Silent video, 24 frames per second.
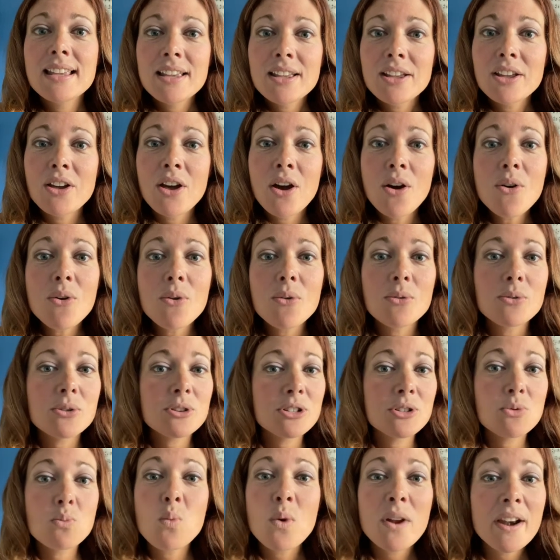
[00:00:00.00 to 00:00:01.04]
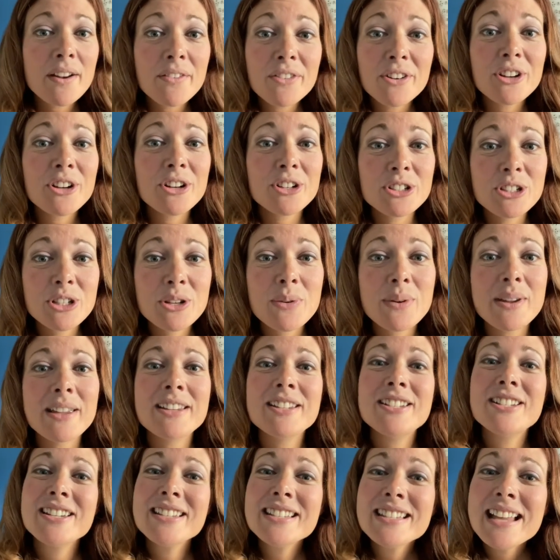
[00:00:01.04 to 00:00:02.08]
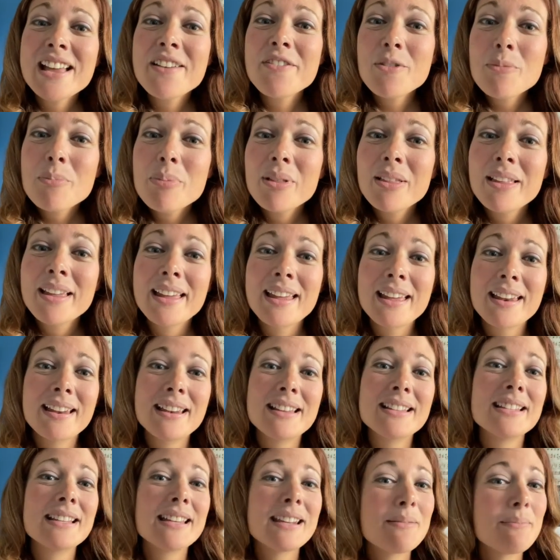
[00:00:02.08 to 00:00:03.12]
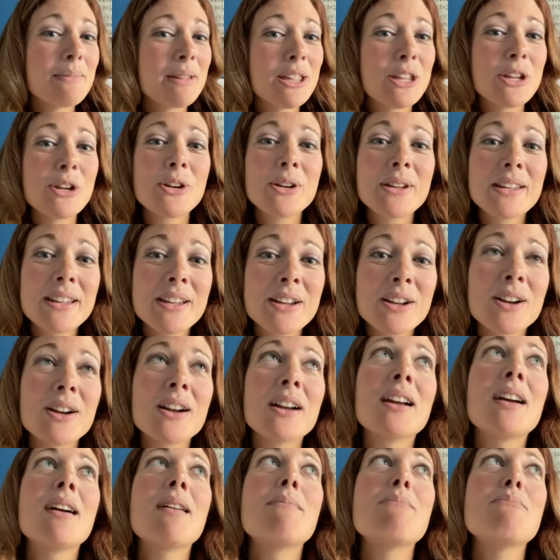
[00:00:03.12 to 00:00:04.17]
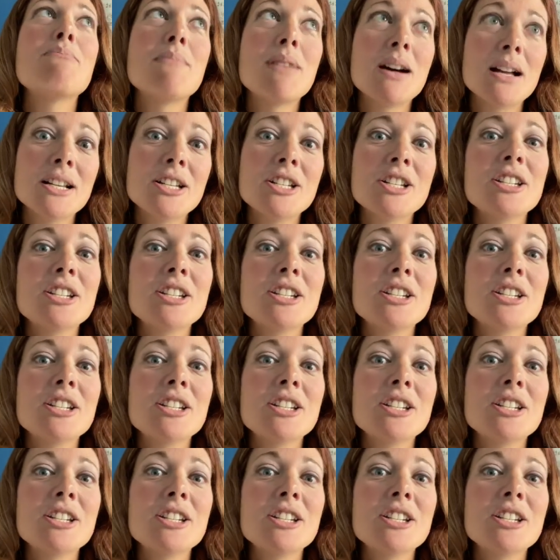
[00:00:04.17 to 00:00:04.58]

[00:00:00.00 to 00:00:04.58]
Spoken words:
go. Whatever you're doing, just have a plan. It's going to make your year much